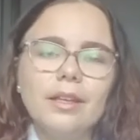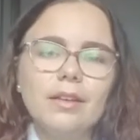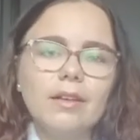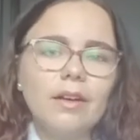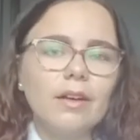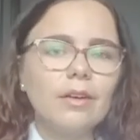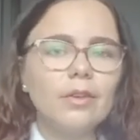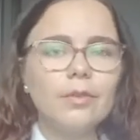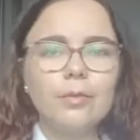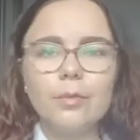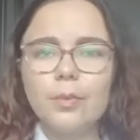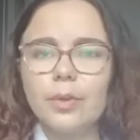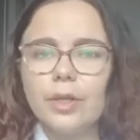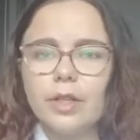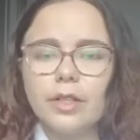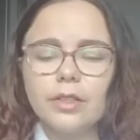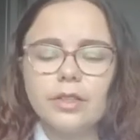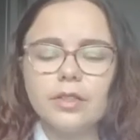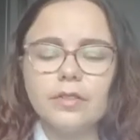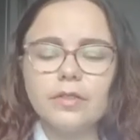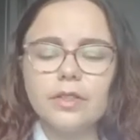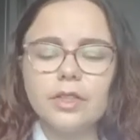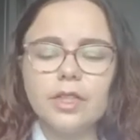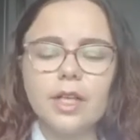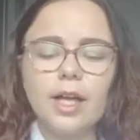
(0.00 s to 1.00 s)
kind of
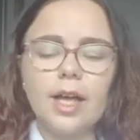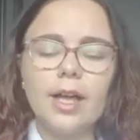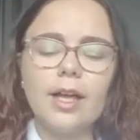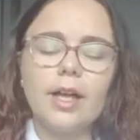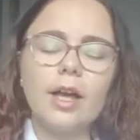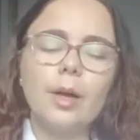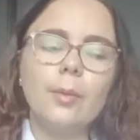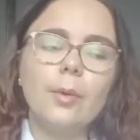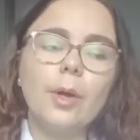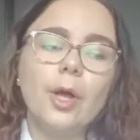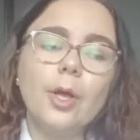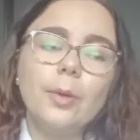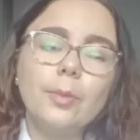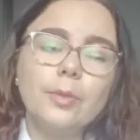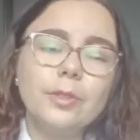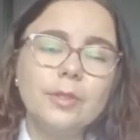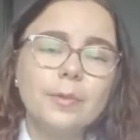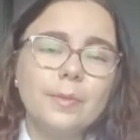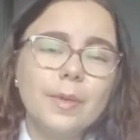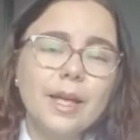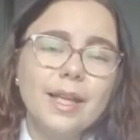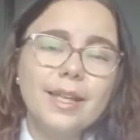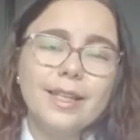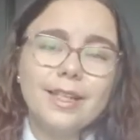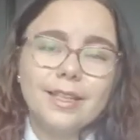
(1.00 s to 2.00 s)
productive today. I'm hoping
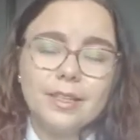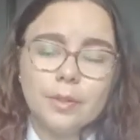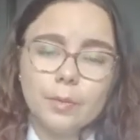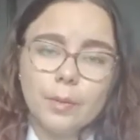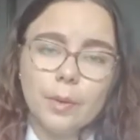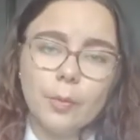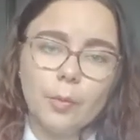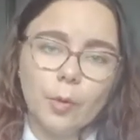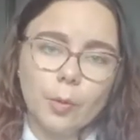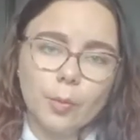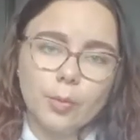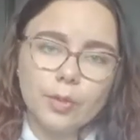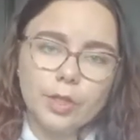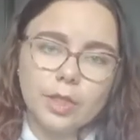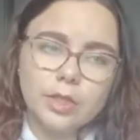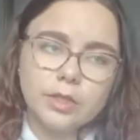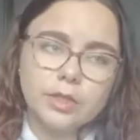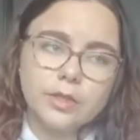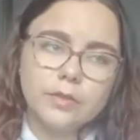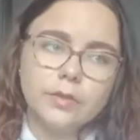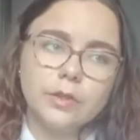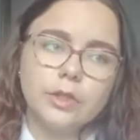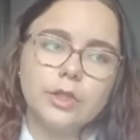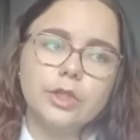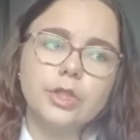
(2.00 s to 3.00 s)
to be a little bit more
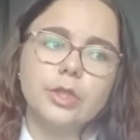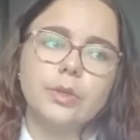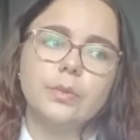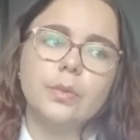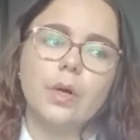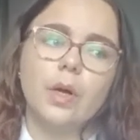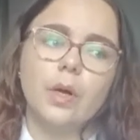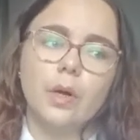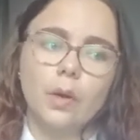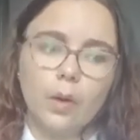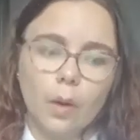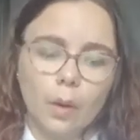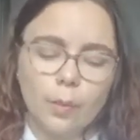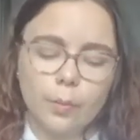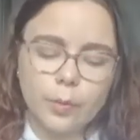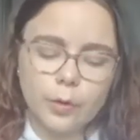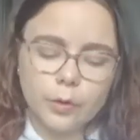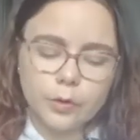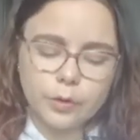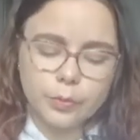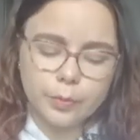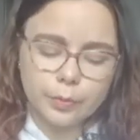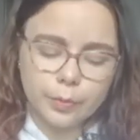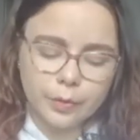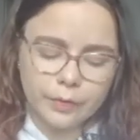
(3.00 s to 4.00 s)
productive and do a lot
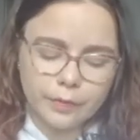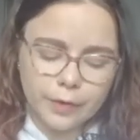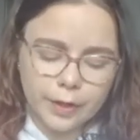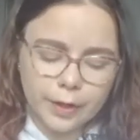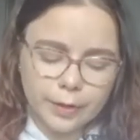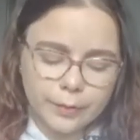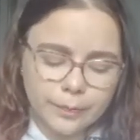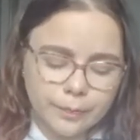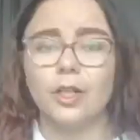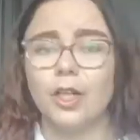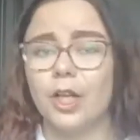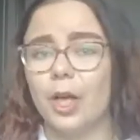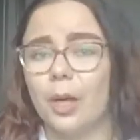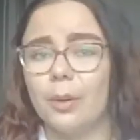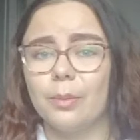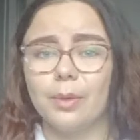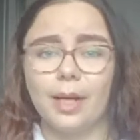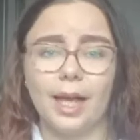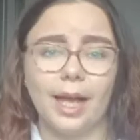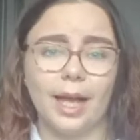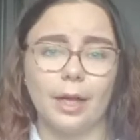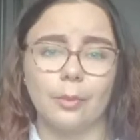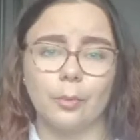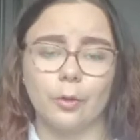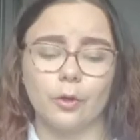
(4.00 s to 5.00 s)
more tomorrow. I'm gonna go and
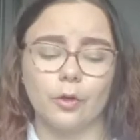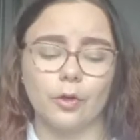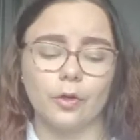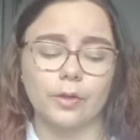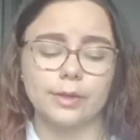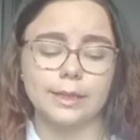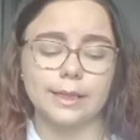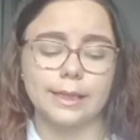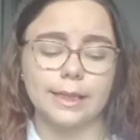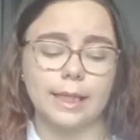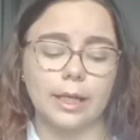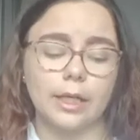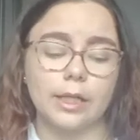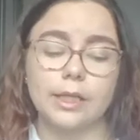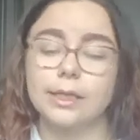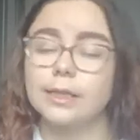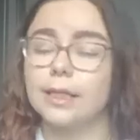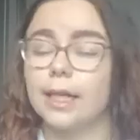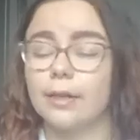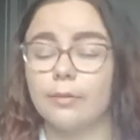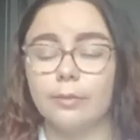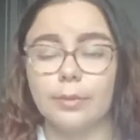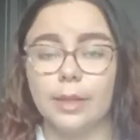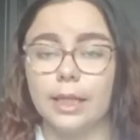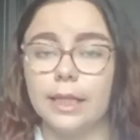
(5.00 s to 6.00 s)
play Animal Crossing now because
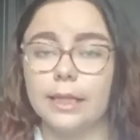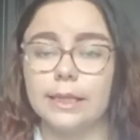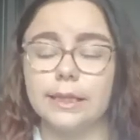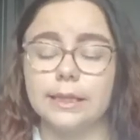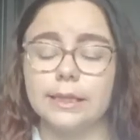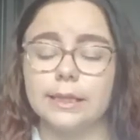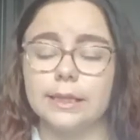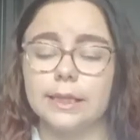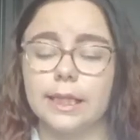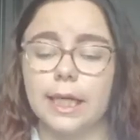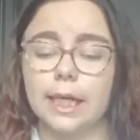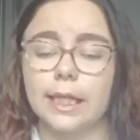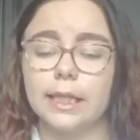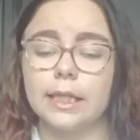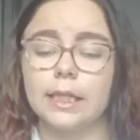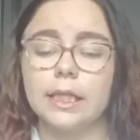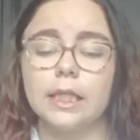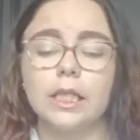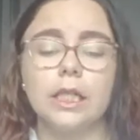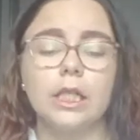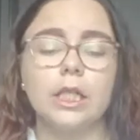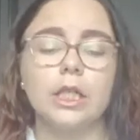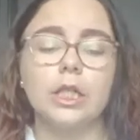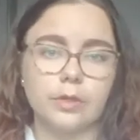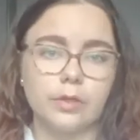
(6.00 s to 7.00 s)
I haven't played it today.
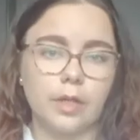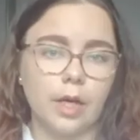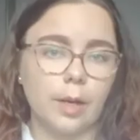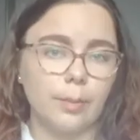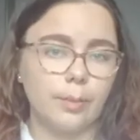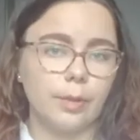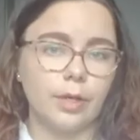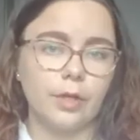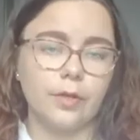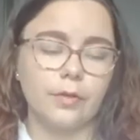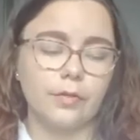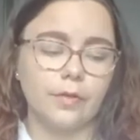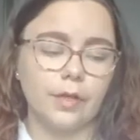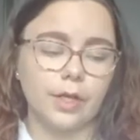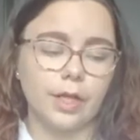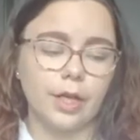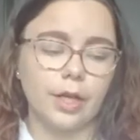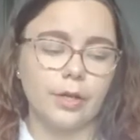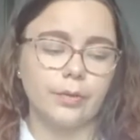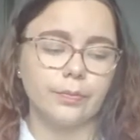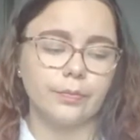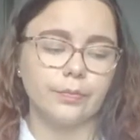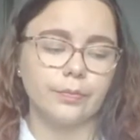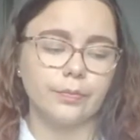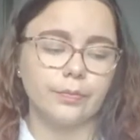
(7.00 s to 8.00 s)
So I'll upload a
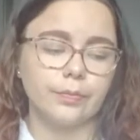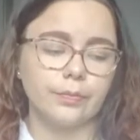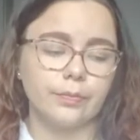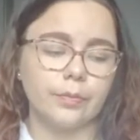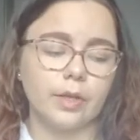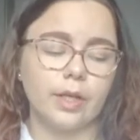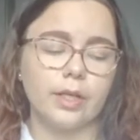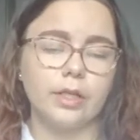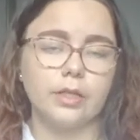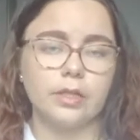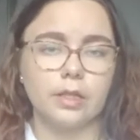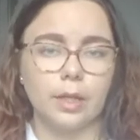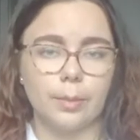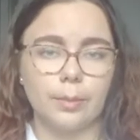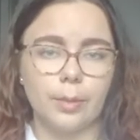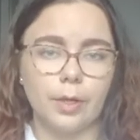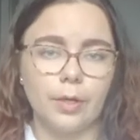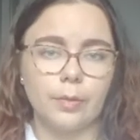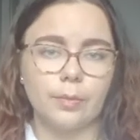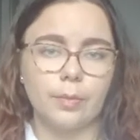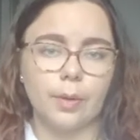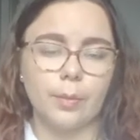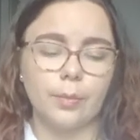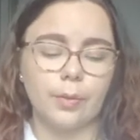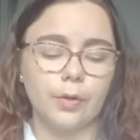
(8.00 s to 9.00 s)
video. I need to
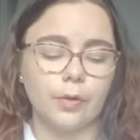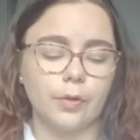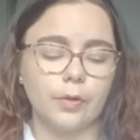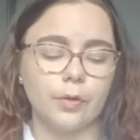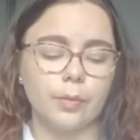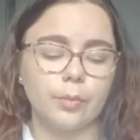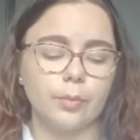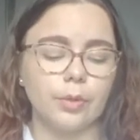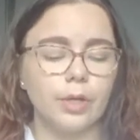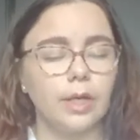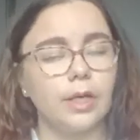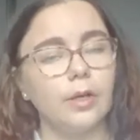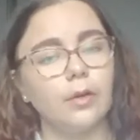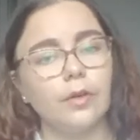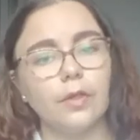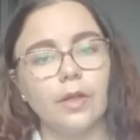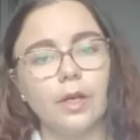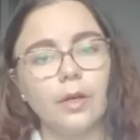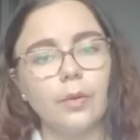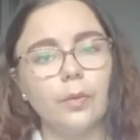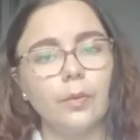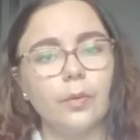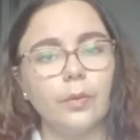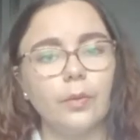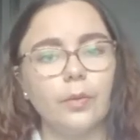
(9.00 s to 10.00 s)
upload my Boohoo and Pretty Little
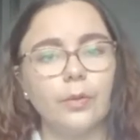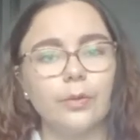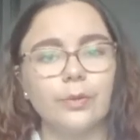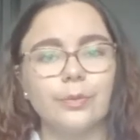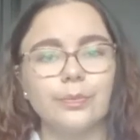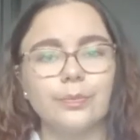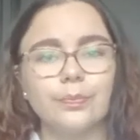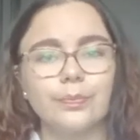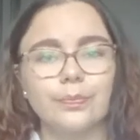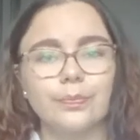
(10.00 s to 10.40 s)
Thing haul.